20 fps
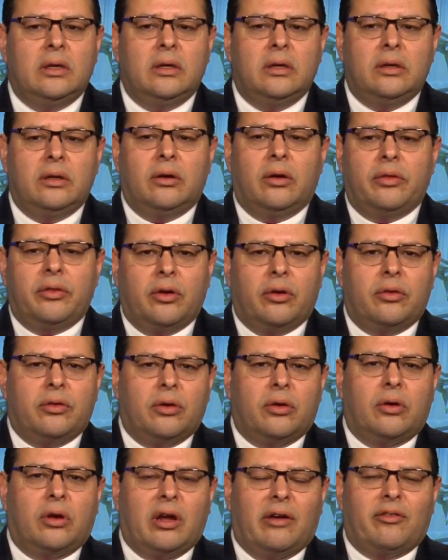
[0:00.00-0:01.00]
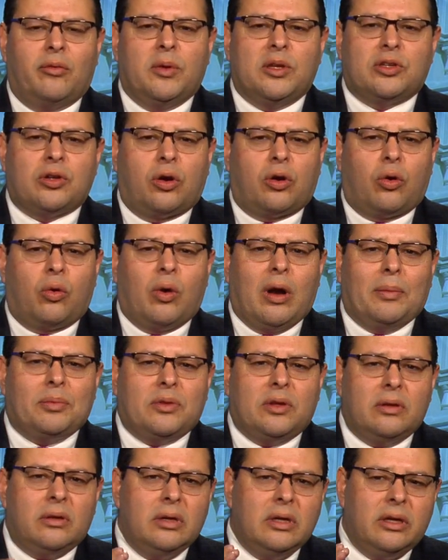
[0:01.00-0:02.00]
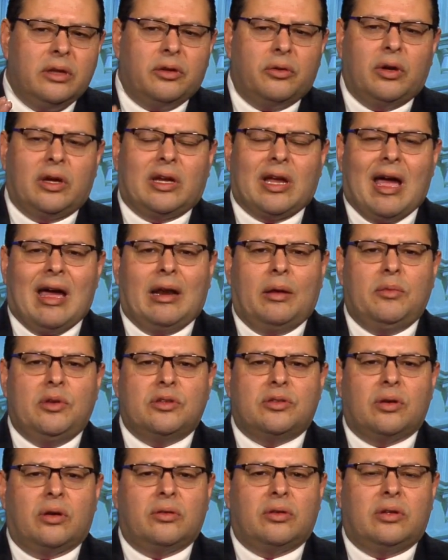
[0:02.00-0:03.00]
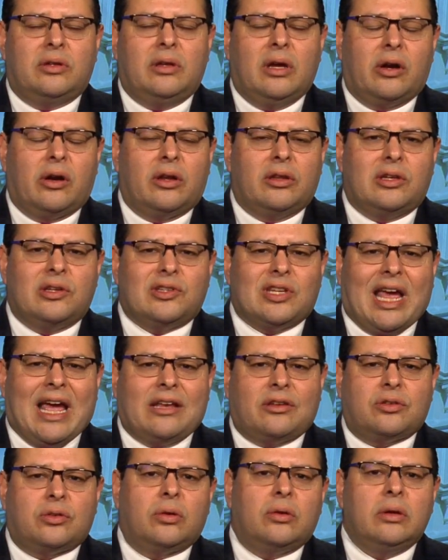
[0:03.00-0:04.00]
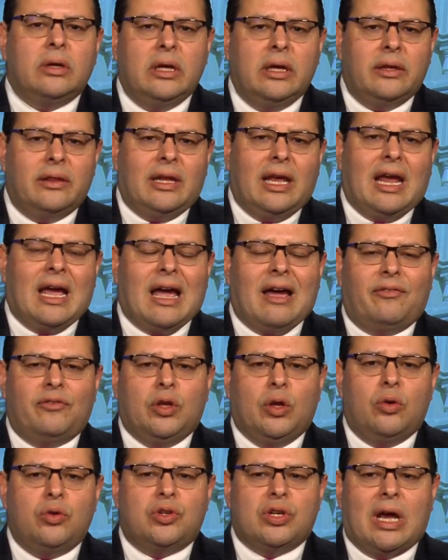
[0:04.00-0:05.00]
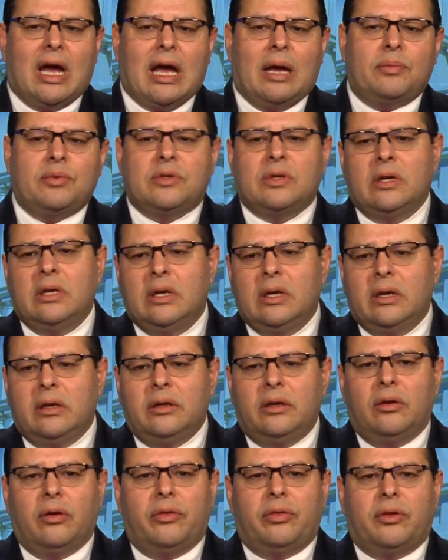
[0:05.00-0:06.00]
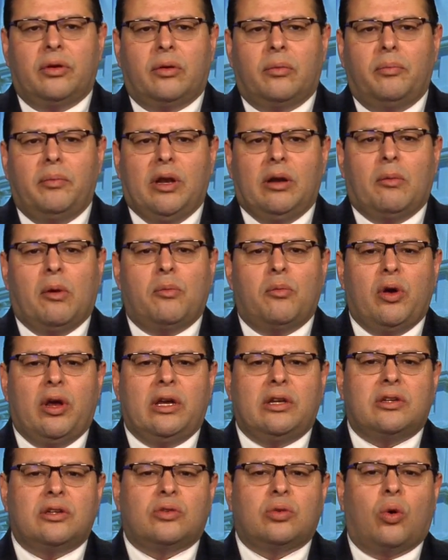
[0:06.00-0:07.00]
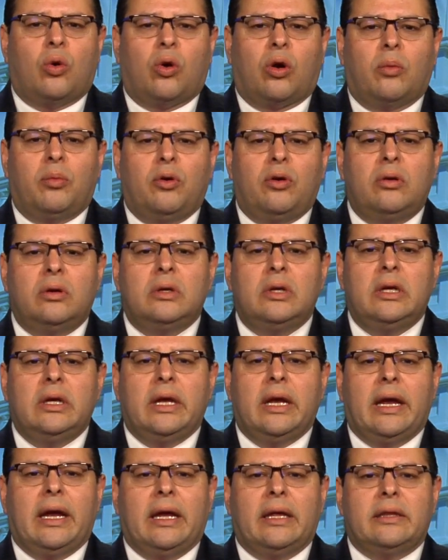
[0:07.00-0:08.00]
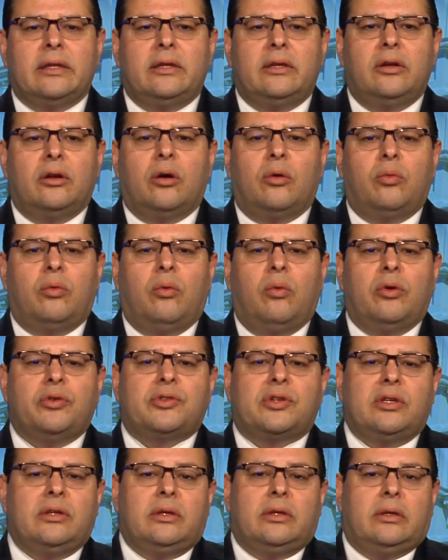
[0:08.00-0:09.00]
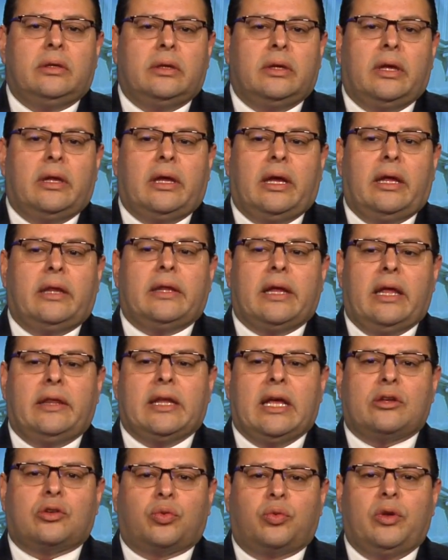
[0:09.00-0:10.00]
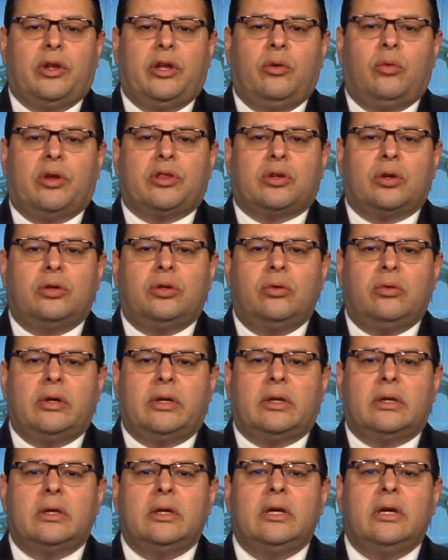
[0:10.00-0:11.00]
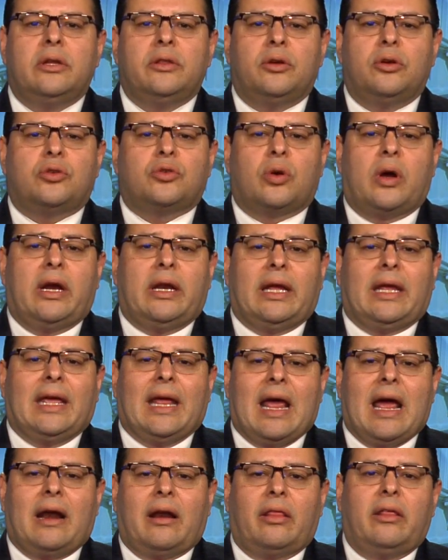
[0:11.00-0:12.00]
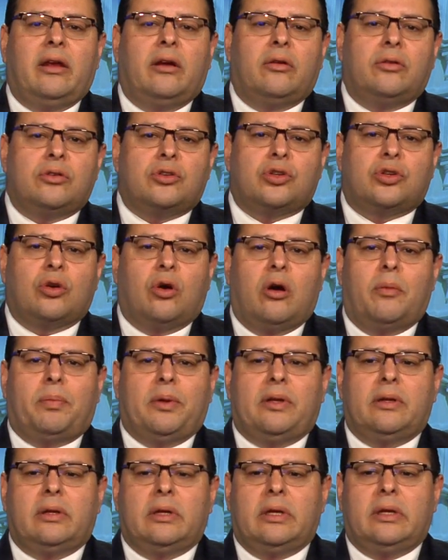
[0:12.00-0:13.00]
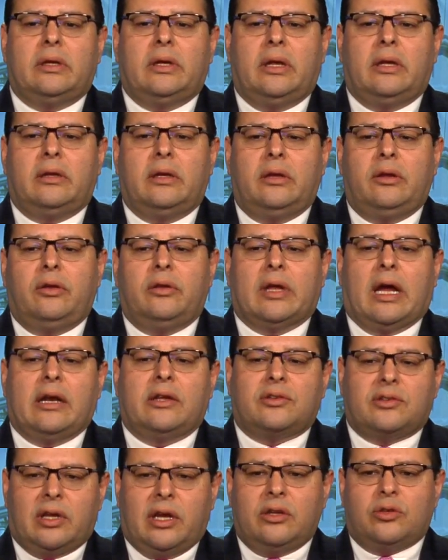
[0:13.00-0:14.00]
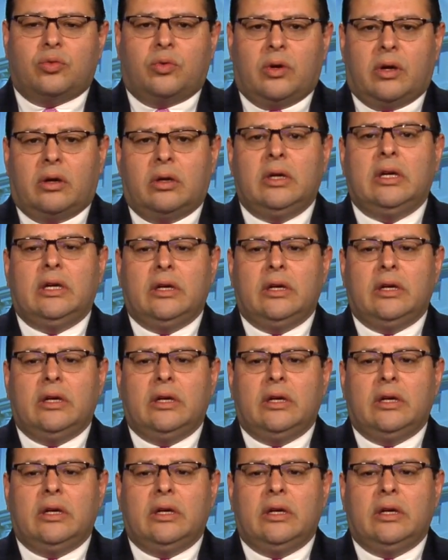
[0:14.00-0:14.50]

Their governments are corrupt. Their economies are a disaster. They have no jobs. Their minimum wage is horrible. And, we'll see, and that's really what they're doing. They're trying to get out of there and show up in the United States where,